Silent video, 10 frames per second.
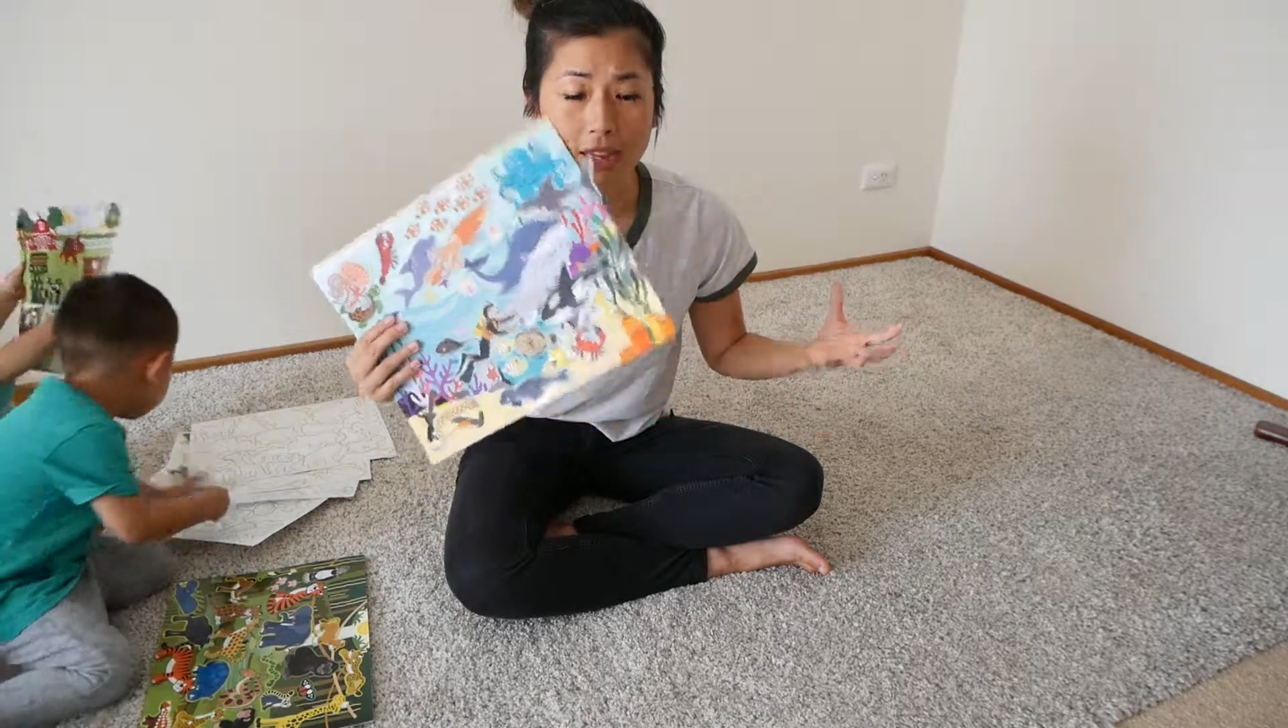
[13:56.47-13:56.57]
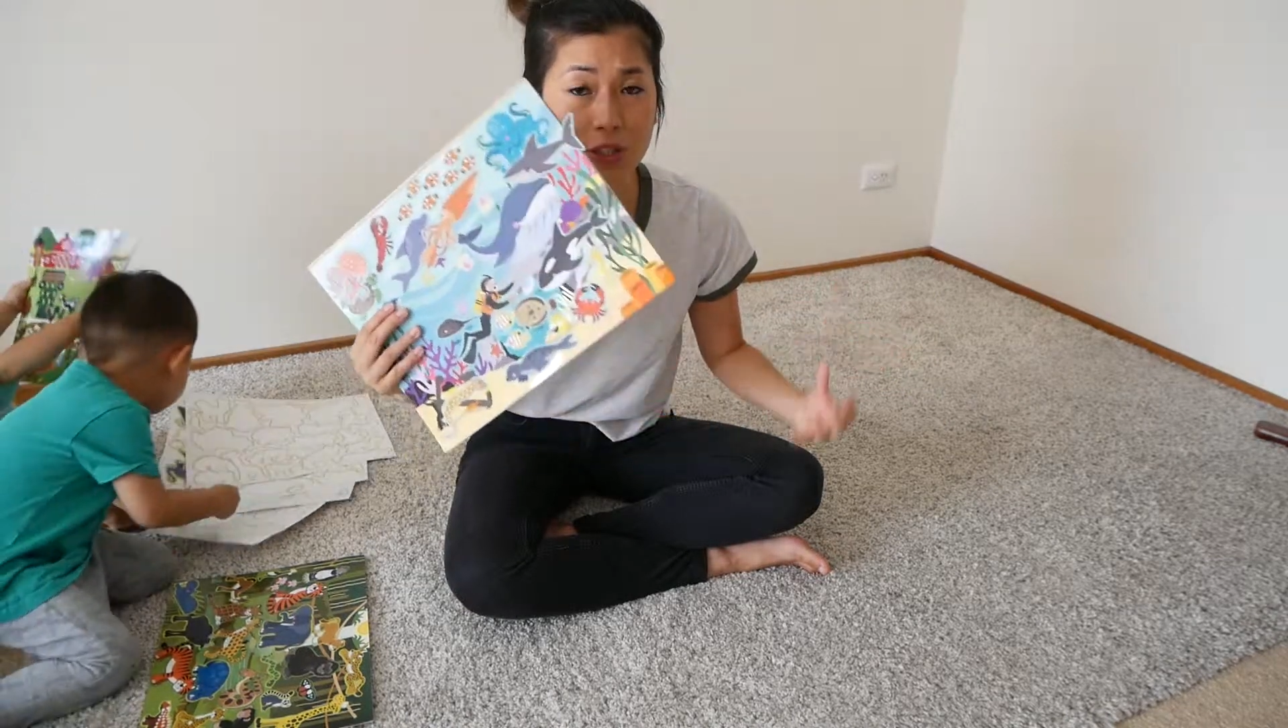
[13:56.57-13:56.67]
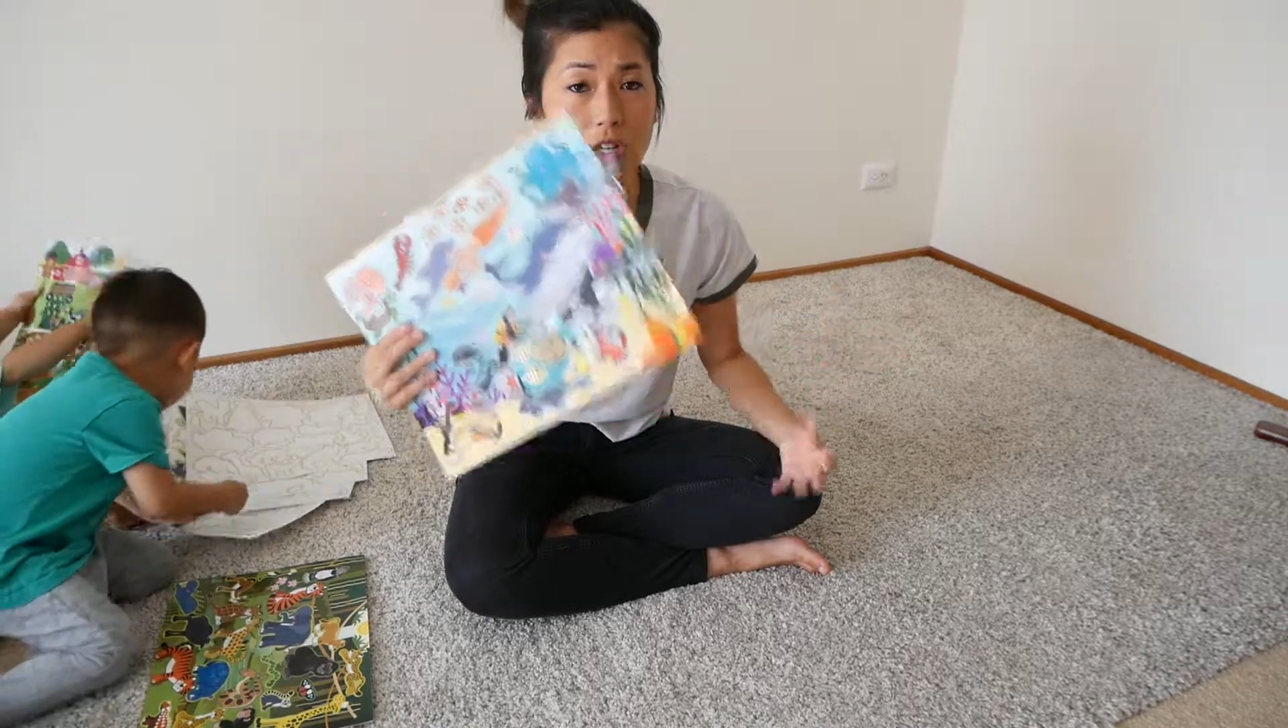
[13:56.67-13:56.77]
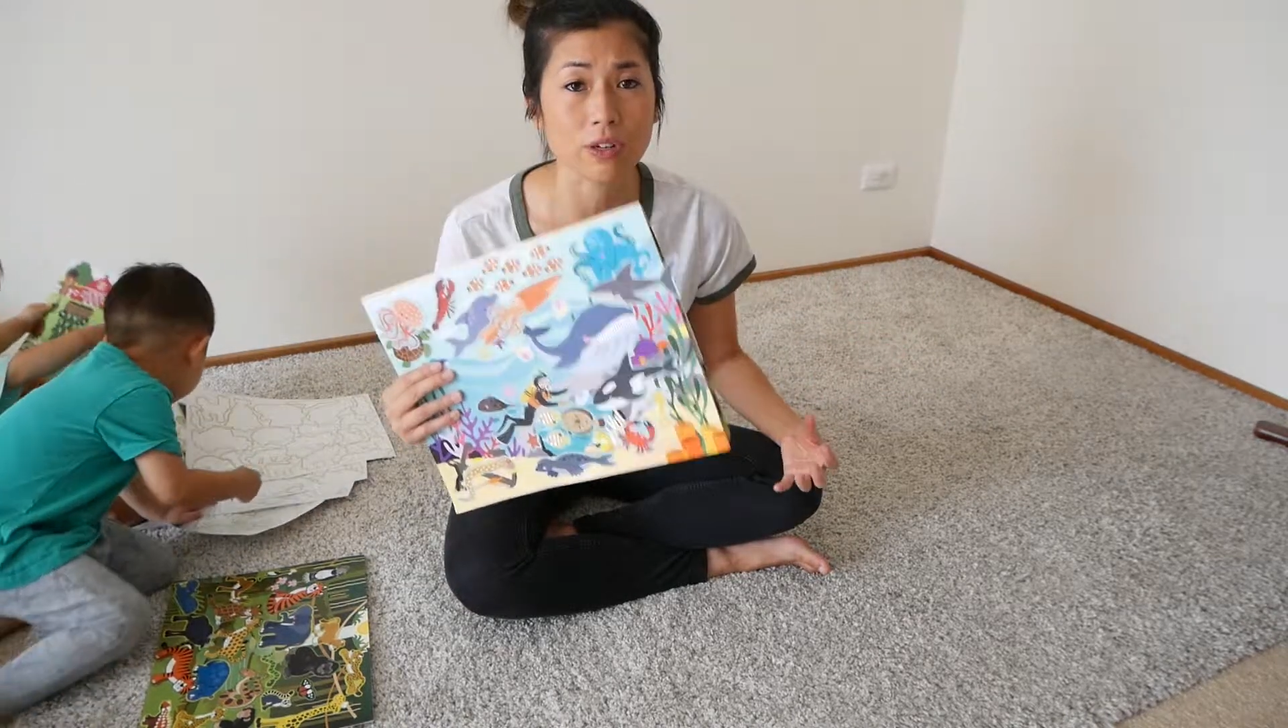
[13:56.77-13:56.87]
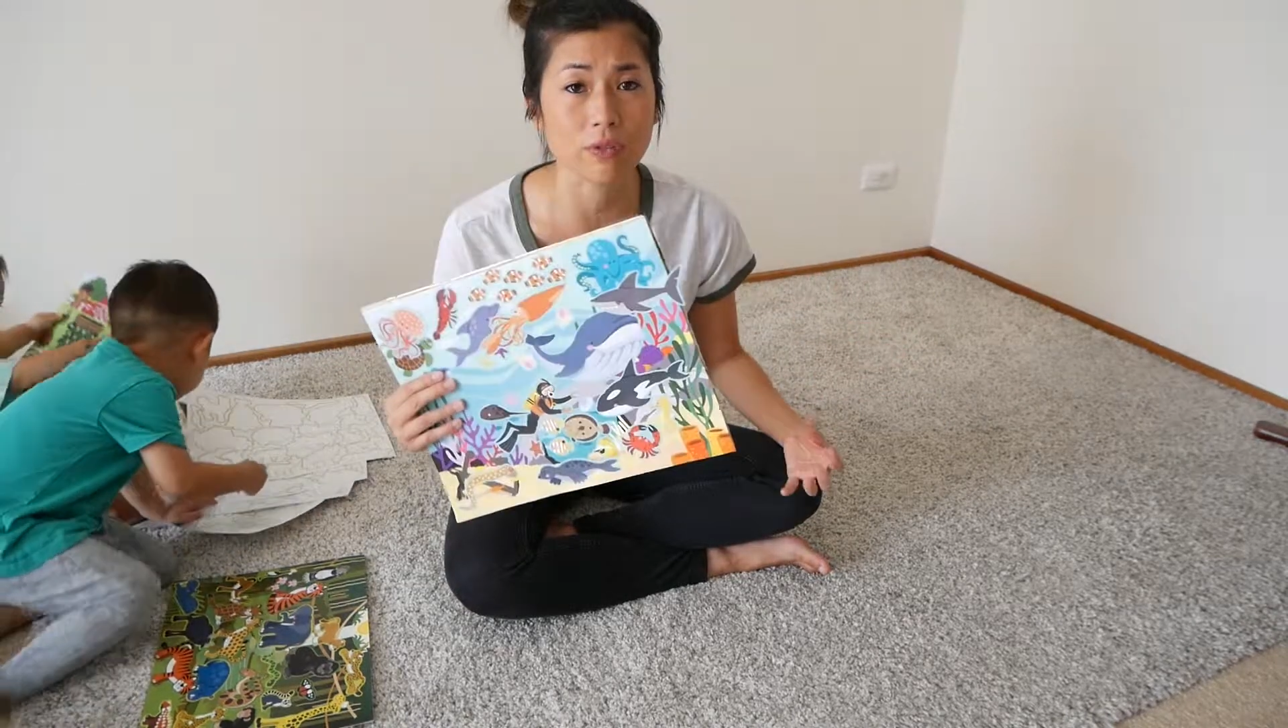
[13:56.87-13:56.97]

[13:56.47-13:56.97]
because you can